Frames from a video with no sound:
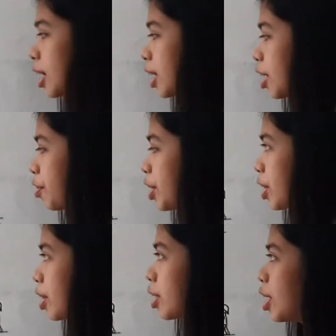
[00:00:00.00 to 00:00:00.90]

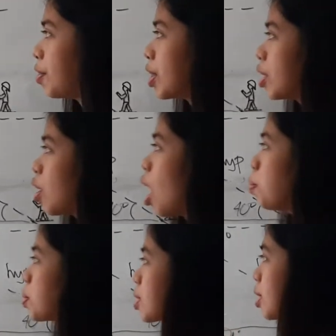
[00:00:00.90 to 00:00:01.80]
given the
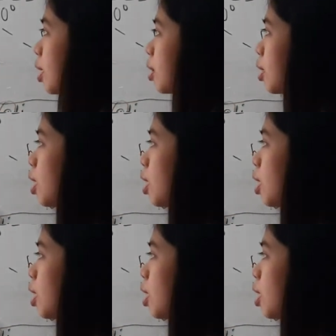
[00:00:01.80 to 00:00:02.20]
opposite,